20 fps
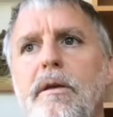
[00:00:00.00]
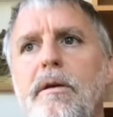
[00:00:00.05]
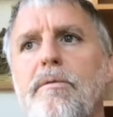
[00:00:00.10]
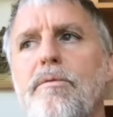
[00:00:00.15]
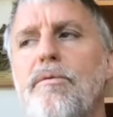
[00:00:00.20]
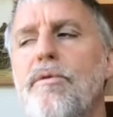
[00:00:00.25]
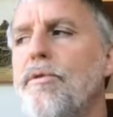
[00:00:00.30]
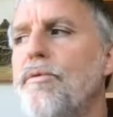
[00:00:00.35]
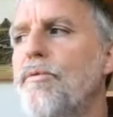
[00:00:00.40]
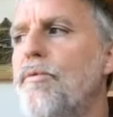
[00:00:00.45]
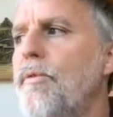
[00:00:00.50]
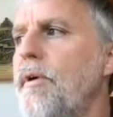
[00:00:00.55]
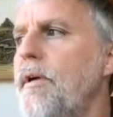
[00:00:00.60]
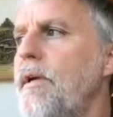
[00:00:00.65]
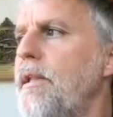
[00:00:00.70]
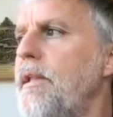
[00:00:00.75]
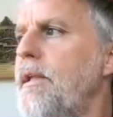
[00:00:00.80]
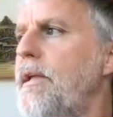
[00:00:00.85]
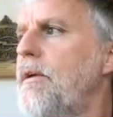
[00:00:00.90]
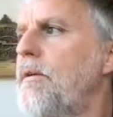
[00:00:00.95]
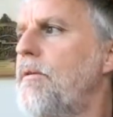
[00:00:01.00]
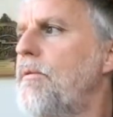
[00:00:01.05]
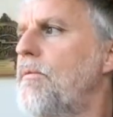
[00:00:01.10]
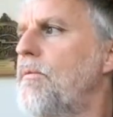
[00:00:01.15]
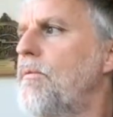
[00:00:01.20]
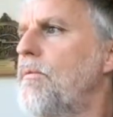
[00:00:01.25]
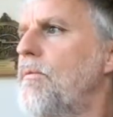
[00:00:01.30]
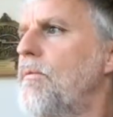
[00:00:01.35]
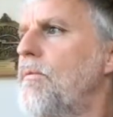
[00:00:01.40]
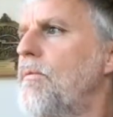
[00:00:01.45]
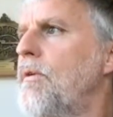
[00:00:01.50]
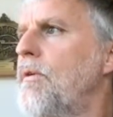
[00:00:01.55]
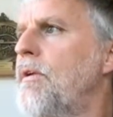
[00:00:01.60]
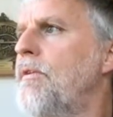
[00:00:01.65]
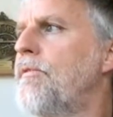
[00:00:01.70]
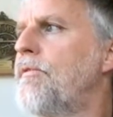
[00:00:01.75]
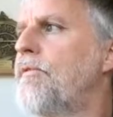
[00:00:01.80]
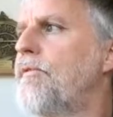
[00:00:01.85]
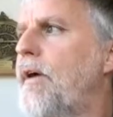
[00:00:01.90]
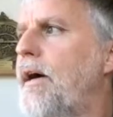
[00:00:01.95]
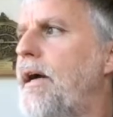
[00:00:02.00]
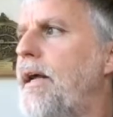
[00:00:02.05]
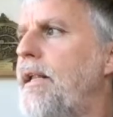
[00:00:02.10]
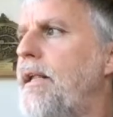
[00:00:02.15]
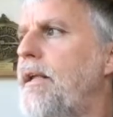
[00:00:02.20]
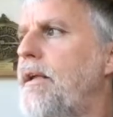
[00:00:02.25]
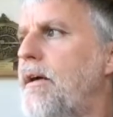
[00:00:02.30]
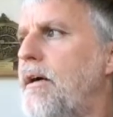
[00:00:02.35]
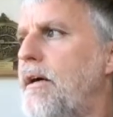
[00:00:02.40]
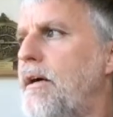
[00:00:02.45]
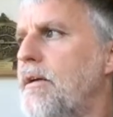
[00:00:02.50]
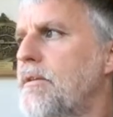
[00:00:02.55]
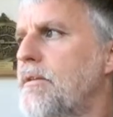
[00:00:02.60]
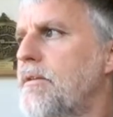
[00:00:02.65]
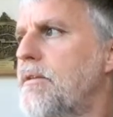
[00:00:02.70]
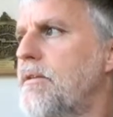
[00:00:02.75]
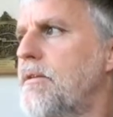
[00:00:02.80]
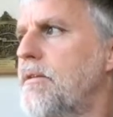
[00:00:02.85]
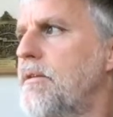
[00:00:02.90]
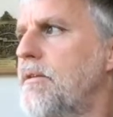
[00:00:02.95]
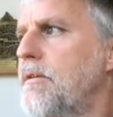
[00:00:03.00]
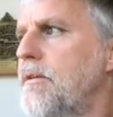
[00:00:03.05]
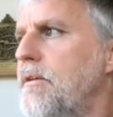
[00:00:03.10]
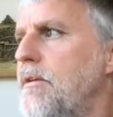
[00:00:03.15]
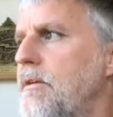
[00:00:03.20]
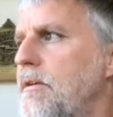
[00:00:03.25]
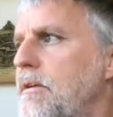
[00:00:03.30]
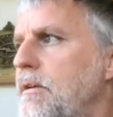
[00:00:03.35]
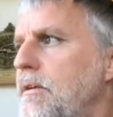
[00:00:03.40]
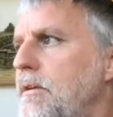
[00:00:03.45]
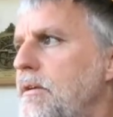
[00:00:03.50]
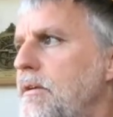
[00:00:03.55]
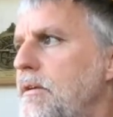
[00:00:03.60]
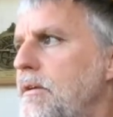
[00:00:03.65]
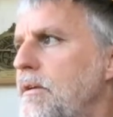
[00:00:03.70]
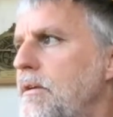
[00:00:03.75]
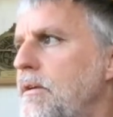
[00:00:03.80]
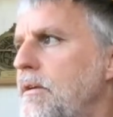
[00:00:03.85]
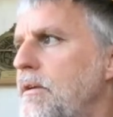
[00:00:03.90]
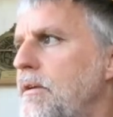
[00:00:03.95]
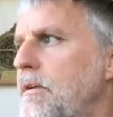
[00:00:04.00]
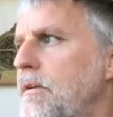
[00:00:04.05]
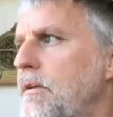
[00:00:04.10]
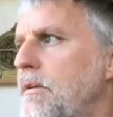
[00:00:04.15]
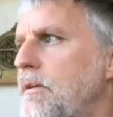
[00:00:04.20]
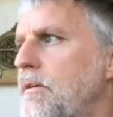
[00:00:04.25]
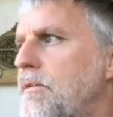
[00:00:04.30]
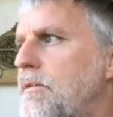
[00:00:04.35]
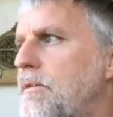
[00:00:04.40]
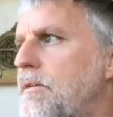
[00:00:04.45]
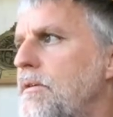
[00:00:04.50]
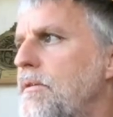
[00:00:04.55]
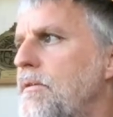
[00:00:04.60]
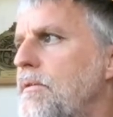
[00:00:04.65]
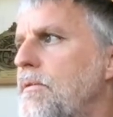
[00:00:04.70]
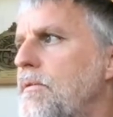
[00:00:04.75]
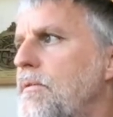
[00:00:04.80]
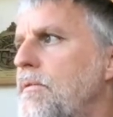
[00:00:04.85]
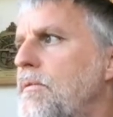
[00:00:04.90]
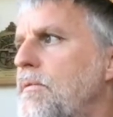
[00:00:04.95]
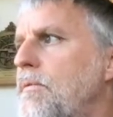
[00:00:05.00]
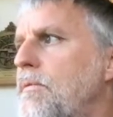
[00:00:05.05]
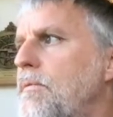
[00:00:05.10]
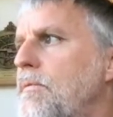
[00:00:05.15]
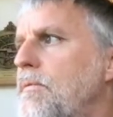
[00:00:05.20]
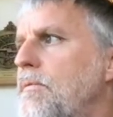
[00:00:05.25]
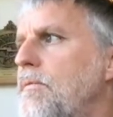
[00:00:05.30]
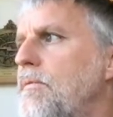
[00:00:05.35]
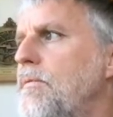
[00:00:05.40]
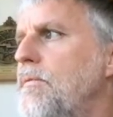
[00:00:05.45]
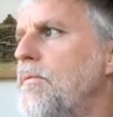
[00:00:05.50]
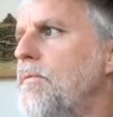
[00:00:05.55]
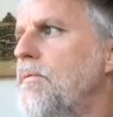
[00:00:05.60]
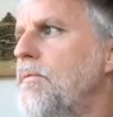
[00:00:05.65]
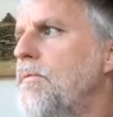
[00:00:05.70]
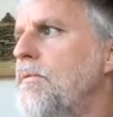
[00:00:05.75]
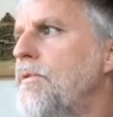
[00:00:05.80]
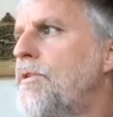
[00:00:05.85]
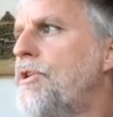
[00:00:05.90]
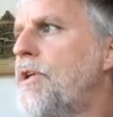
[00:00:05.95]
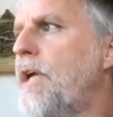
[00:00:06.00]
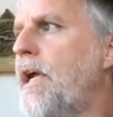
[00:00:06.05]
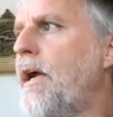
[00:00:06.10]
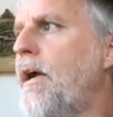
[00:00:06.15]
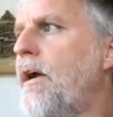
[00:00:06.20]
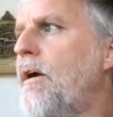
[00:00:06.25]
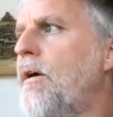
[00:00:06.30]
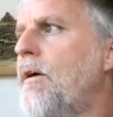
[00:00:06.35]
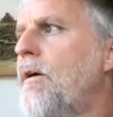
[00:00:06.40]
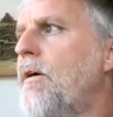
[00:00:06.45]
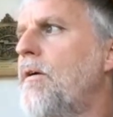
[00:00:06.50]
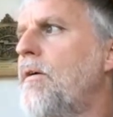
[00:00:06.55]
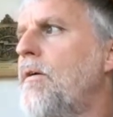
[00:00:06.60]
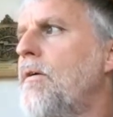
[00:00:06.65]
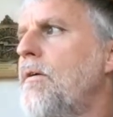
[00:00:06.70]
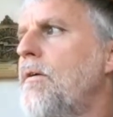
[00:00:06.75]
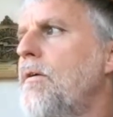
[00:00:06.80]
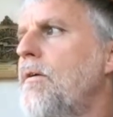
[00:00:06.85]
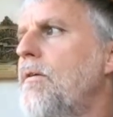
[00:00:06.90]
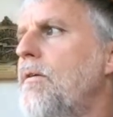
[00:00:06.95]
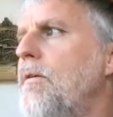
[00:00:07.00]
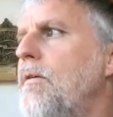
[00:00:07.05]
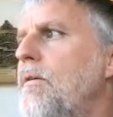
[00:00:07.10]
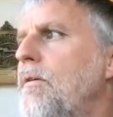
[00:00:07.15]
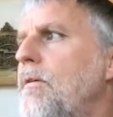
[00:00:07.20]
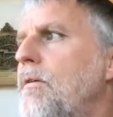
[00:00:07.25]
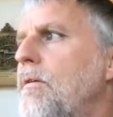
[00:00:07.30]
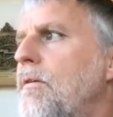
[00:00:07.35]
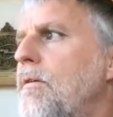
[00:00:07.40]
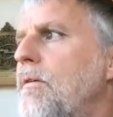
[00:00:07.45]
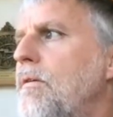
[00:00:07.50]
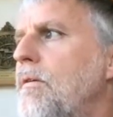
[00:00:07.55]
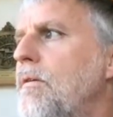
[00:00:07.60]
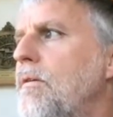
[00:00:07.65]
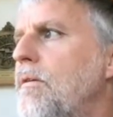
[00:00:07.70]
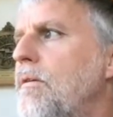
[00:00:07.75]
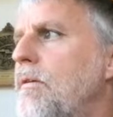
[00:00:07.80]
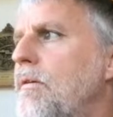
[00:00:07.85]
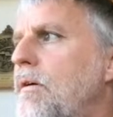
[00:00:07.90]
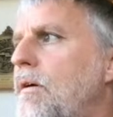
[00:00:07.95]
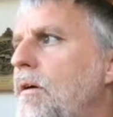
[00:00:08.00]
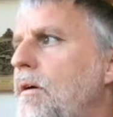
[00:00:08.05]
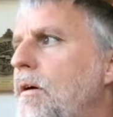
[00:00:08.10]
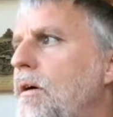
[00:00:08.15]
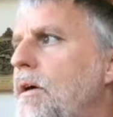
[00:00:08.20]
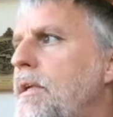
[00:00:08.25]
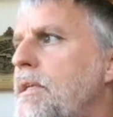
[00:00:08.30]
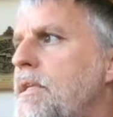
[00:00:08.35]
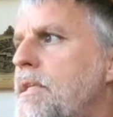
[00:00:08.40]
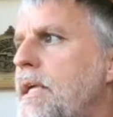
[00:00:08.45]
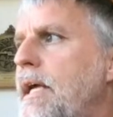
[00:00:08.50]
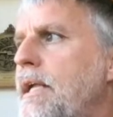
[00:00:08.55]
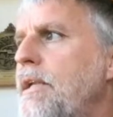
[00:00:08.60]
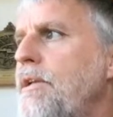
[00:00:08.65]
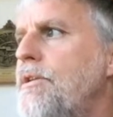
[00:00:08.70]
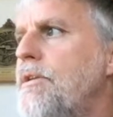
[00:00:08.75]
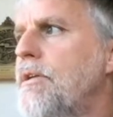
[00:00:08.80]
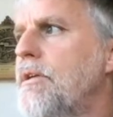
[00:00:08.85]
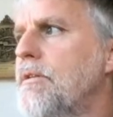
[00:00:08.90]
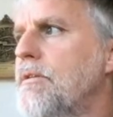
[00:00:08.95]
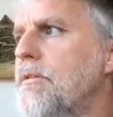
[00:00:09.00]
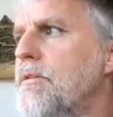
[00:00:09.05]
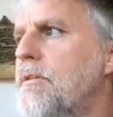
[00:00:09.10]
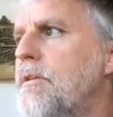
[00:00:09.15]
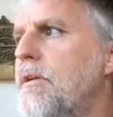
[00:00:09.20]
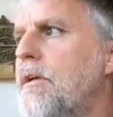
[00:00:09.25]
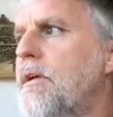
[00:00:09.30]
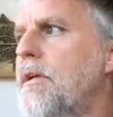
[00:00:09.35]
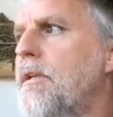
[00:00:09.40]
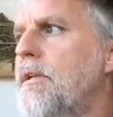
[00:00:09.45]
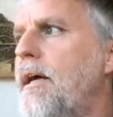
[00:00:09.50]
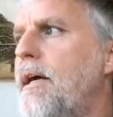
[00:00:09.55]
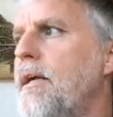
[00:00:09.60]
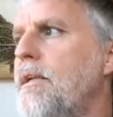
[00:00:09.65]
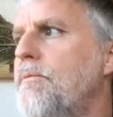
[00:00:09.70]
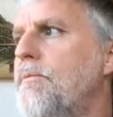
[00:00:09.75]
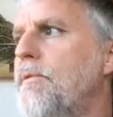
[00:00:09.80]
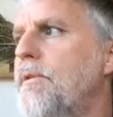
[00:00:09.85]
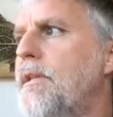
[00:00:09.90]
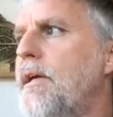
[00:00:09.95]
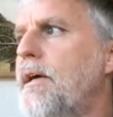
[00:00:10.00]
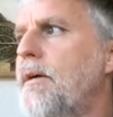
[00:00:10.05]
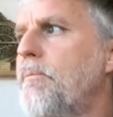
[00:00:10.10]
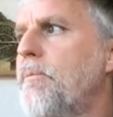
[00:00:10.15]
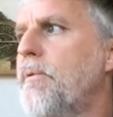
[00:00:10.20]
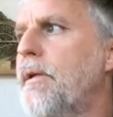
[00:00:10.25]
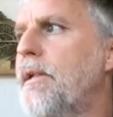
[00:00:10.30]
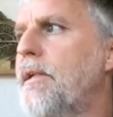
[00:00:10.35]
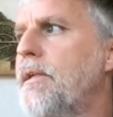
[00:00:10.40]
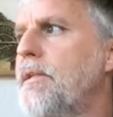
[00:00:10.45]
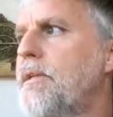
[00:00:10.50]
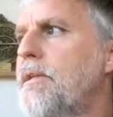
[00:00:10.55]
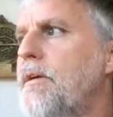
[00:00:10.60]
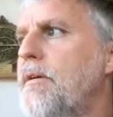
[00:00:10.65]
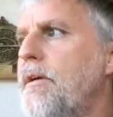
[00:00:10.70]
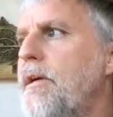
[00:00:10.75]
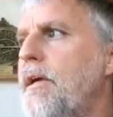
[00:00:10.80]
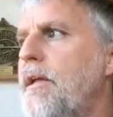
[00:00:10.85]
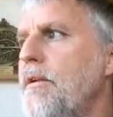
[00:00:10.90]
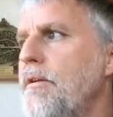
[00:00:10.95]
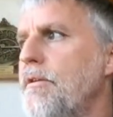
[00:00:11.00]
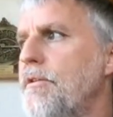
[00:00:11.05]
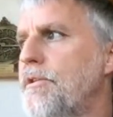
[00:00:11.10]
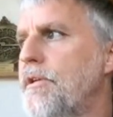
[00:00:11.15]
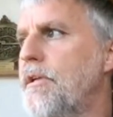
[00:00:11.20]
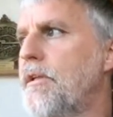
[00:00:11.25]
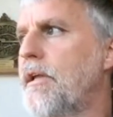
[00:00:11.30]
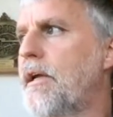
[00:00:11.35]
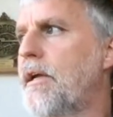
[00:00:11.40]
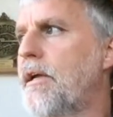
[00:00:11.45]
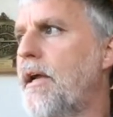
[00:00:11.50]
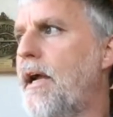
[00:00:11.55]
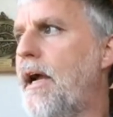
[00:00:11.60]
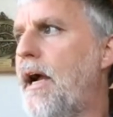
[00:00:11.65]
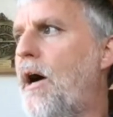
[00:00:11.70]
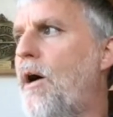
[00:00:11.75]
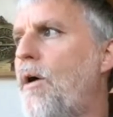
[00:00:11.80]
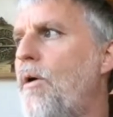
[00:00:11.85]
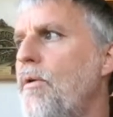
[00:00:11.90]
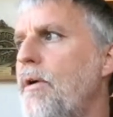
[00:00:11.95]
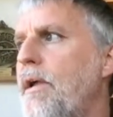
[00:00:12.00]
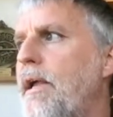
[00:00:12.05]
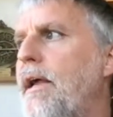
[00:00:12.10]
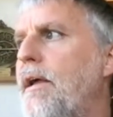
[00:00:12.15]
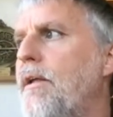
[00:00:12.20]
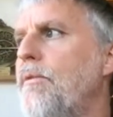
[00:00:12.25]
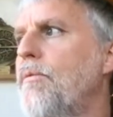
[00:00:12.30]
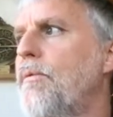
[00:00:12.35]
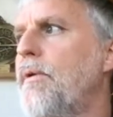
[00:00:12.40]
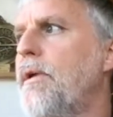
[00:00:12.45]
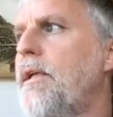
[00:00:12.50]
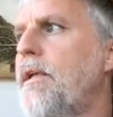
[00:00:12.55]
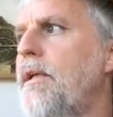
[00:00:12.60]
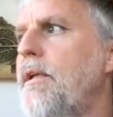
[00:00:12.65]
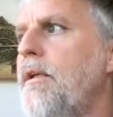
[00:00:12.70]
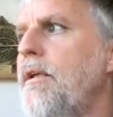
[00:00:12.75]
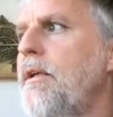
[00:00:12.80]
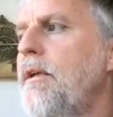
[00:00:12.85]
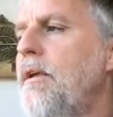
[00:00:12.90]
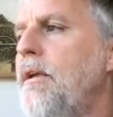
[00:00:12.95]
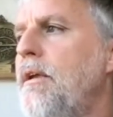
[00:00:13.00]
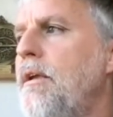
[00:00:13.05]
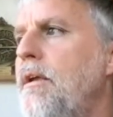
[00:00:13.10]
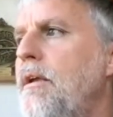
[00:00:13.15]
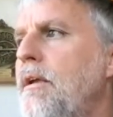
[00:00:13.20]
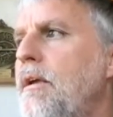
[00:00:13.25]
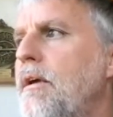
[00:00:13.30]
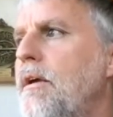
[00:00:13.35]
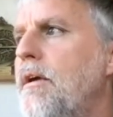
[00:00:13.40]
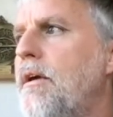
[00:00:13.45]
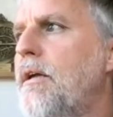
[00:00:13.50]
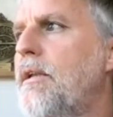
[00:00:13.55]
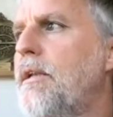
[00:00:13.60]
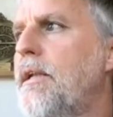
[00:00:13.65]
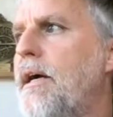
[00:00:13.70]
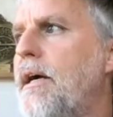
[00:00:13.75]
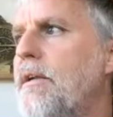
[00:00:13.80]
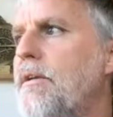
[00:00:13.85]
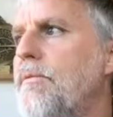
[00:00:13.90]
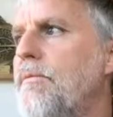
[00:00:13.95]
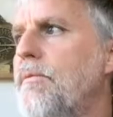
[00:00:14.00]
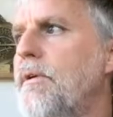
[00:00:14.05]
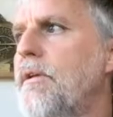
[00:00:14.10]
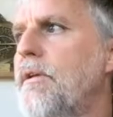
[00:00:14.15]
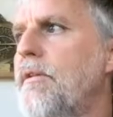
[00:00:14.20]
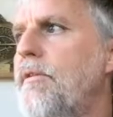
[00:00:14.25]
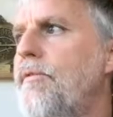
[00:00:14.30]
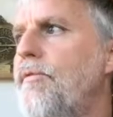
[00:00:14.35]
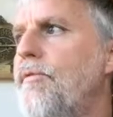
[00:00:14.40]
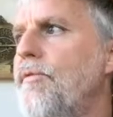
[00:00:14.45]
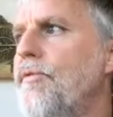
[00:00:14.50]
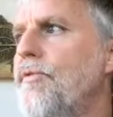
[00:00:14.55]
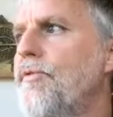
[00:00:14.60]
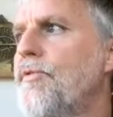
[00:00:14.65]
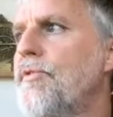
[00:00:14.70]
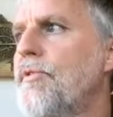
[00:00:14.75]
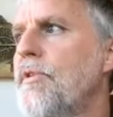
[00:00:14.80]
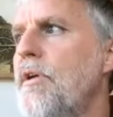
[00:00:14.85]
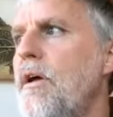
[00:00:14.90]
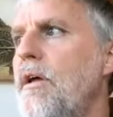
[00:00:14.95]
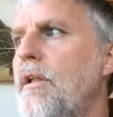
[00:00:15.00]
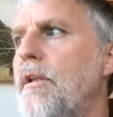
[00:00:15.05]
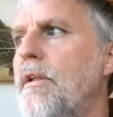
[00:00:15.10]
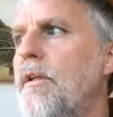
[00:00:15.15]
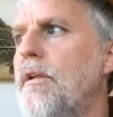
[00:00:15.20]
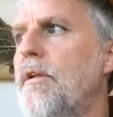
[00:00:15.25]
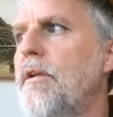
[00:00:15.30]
We're really inviting us to share intentions to connect with that planetary energy. Like, how can we connect with sun?